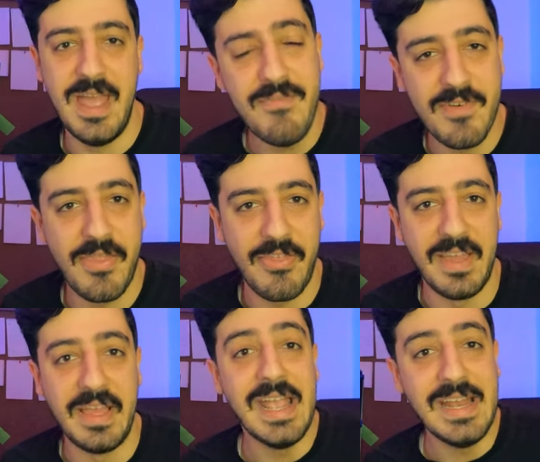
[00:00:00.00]

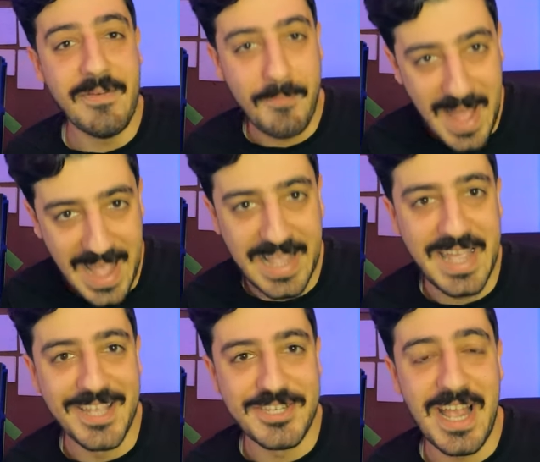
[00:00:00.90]
Everything in a package.